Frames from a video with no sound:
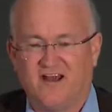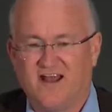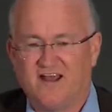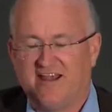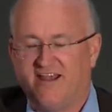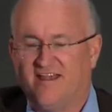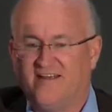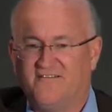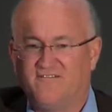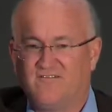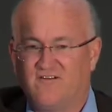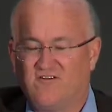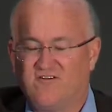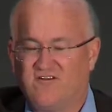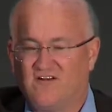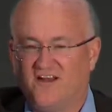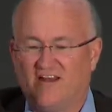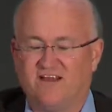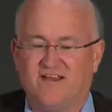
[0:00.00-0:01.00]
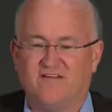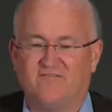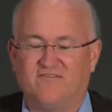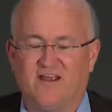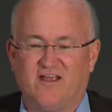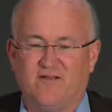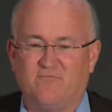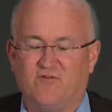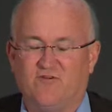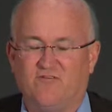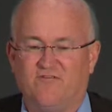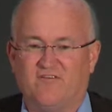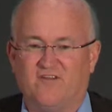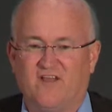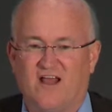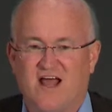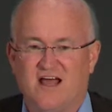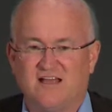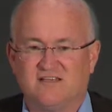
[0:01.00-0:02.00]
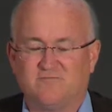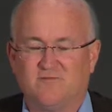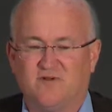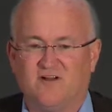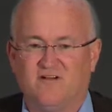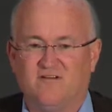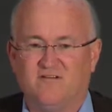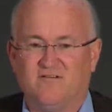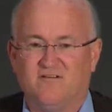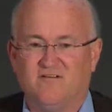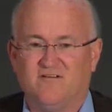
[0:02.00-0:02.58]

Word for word: Not yet currently FDA approved for the hospital.